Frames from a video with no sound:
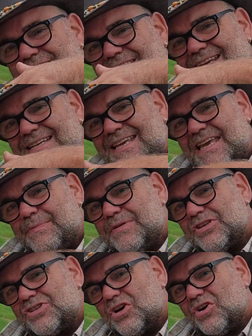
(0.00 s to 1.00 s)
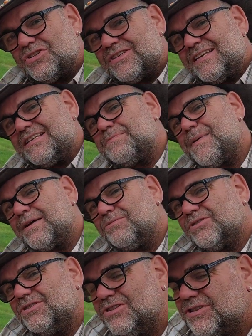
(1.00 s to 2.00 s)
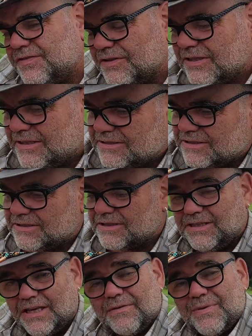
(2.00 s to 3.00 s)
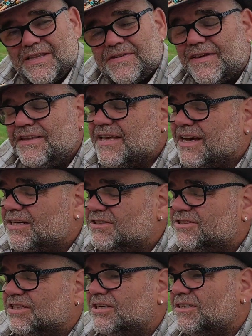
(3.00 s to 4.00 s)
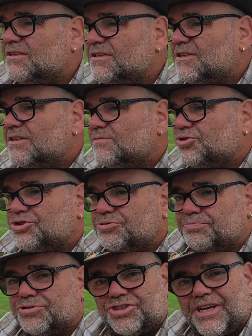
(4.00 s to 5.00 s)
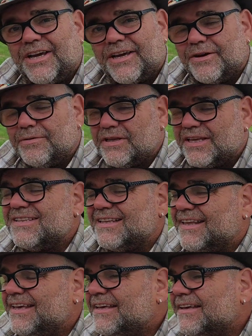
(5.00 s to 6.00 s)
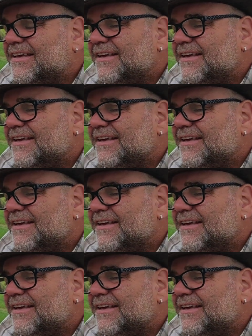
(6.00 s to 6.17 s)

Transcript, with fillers: really deep in the sides of these mountains for these, you know, where these vineyards are, Prosecco in Italy.